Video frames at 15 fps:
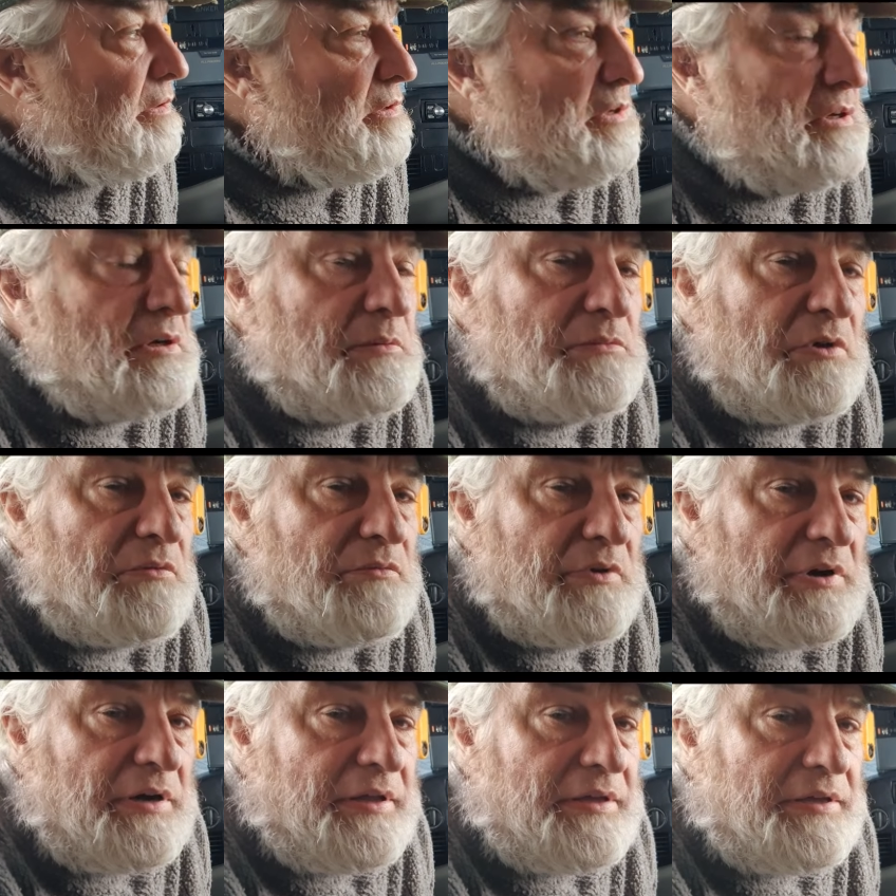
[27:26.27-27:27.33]
yeah, I'm not
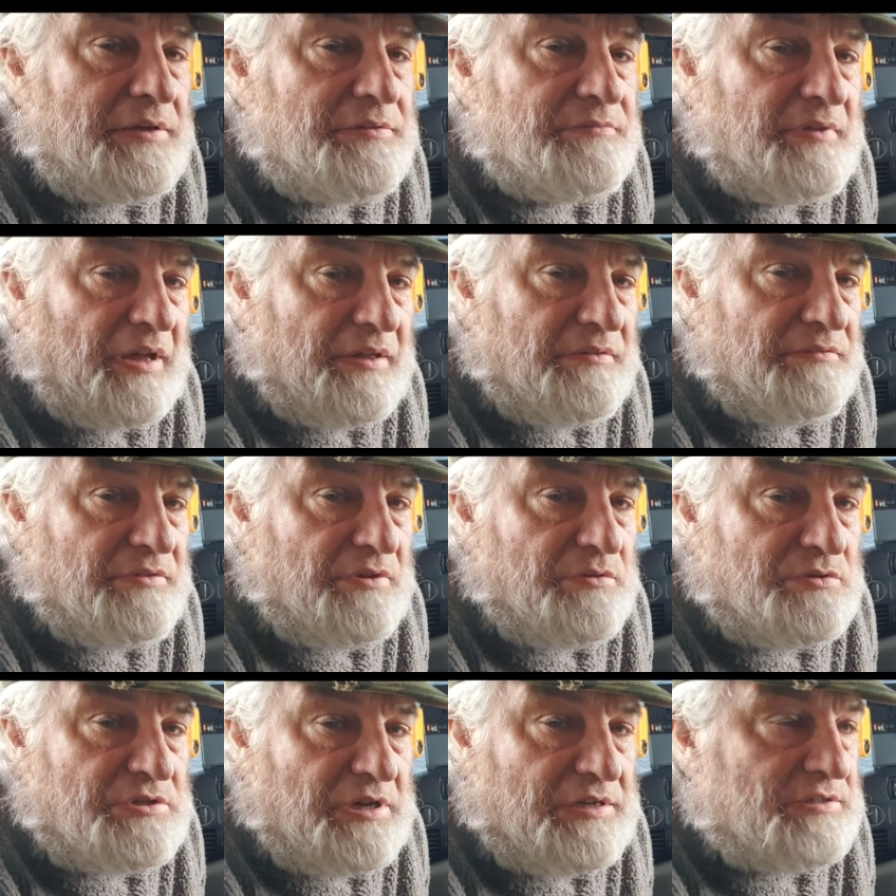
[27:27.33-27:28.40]
really that
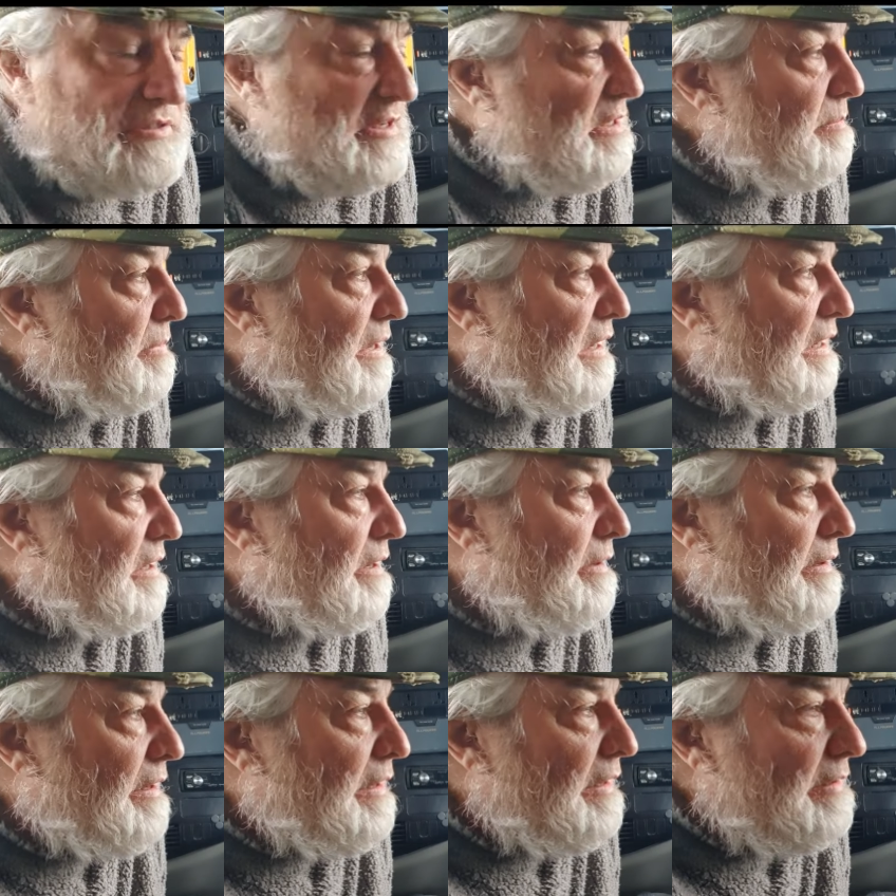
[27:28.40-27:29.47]
enthusiastic about
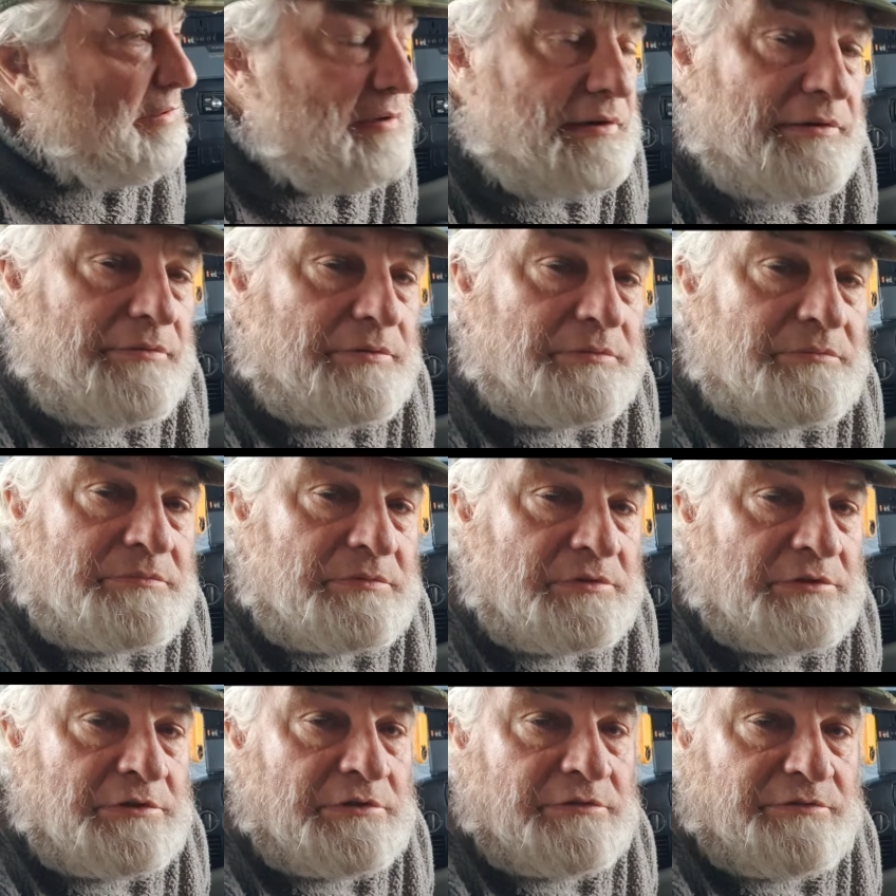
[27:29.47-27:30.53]
going out there and
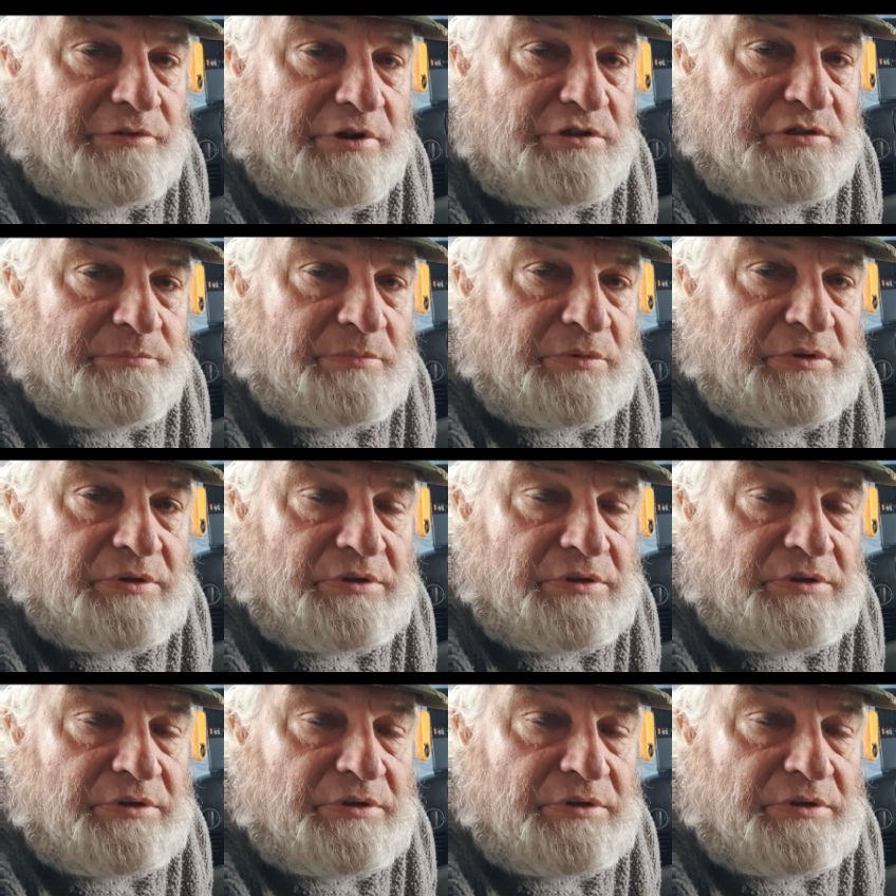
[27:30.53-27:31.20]
freezing